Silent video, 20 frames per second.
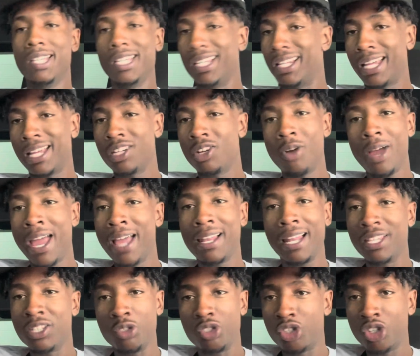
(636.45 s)
Like, don't act
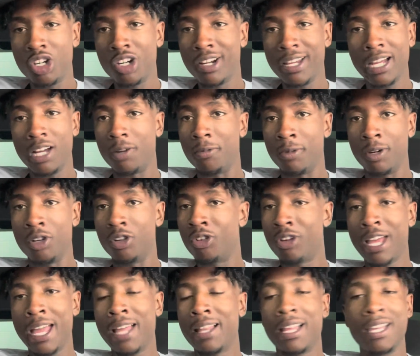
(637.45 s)
like you strung out, bro. Don't
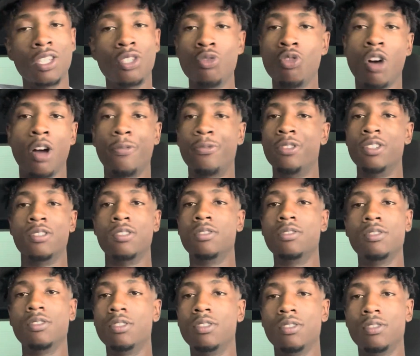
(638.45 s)
act like you off
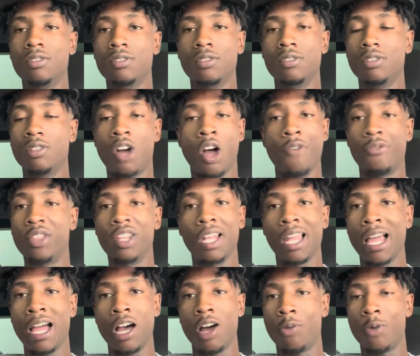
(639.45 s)
the
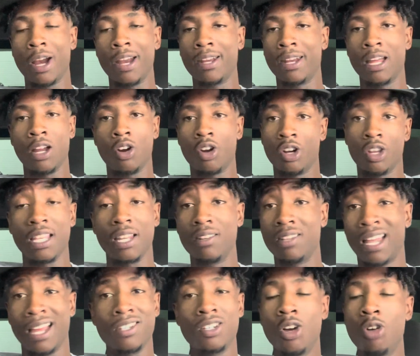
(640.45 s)
loud right now. Or
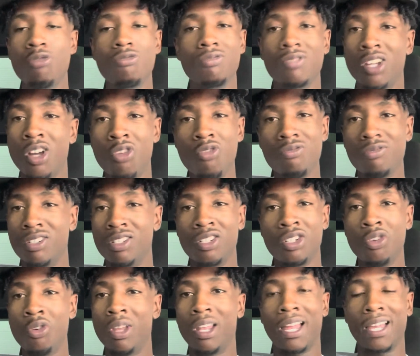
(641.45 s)
like don't
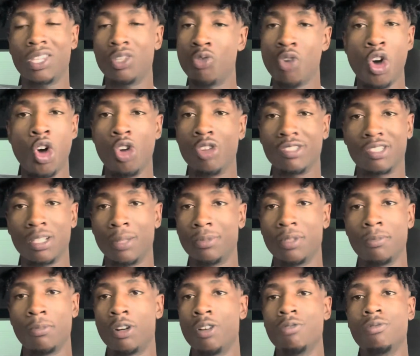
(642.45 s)
do it like you on
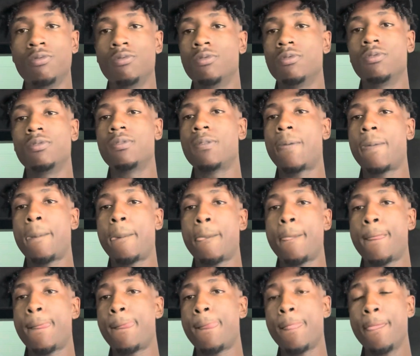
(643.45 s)
something, bro.
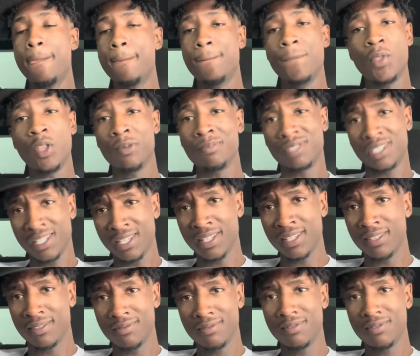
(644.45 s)
You know what I'm saying?